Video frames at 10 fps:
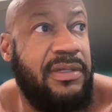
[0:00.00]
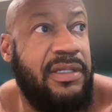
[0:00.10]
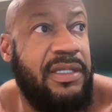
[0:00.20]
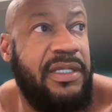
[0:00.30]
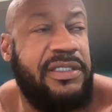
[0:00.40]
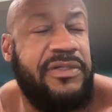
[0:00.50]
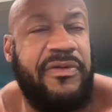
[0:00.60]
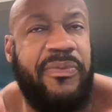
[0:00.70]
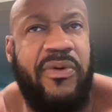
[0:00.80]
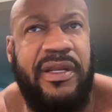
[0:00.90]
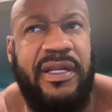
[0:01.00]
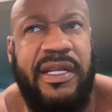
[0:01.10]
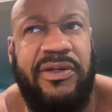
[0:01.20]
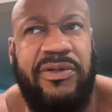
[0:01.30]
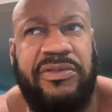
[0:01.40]
There's even a point in
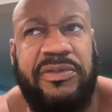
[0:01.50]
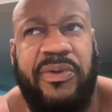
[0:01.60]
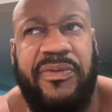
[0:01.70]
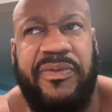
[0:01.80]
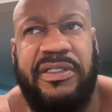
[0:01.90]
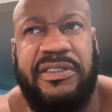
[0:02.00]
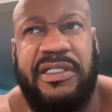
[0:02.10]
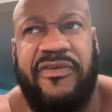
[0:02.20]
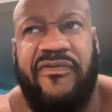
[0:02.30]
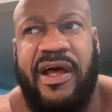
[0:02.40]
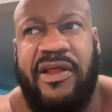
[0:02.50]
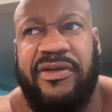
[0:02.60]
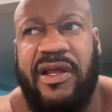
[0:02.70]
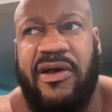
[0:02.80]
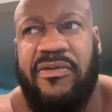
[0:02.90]
the news report where he said the father